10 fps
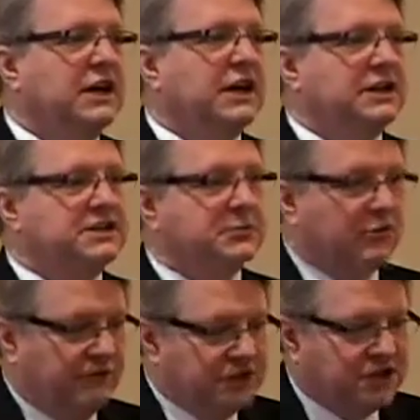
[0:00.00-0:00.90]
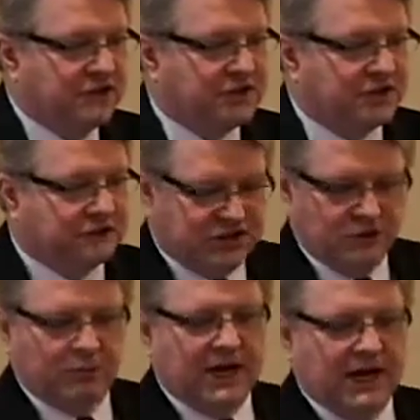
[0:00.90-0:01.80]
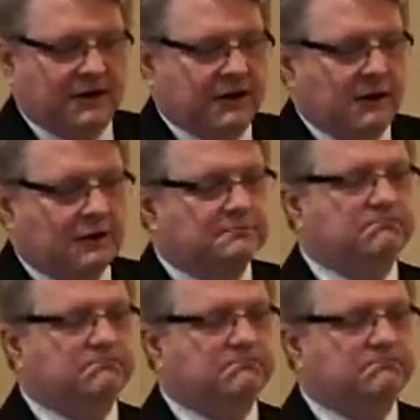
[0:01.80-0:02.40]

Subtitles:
it is the provision of the service to apply the color.